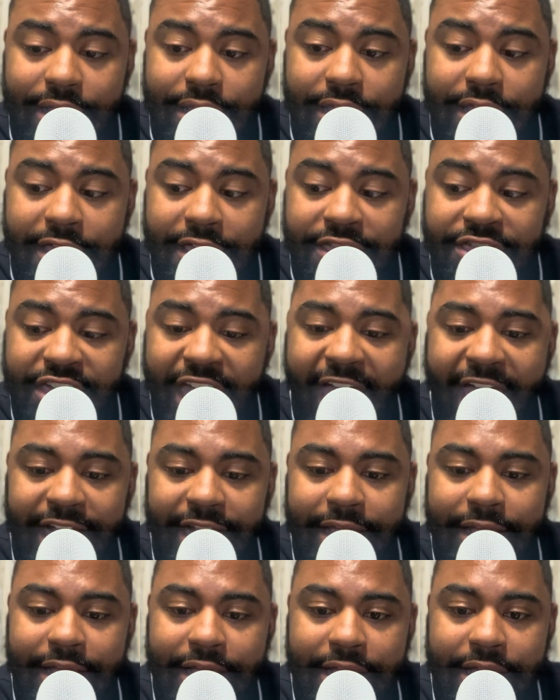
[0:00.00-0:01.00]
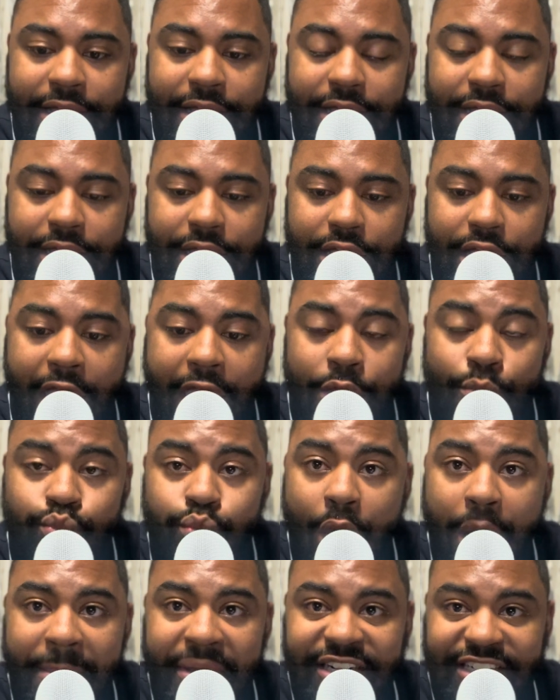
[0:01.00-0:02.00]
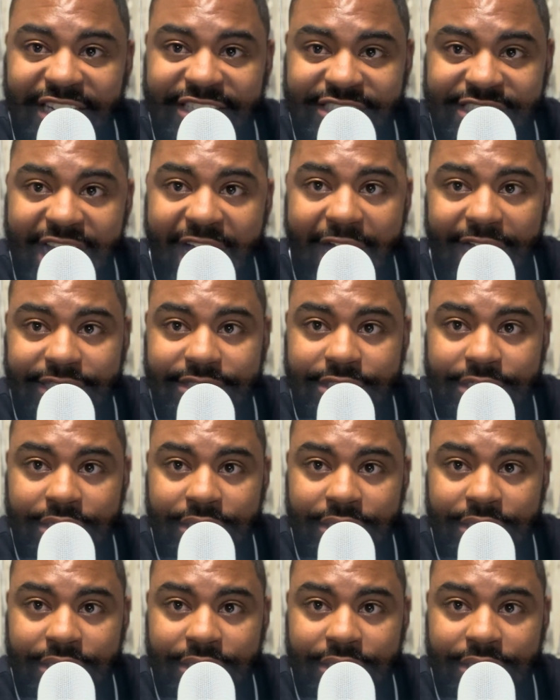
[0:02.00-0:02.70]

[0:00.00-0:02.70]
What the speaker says: that a woman does not.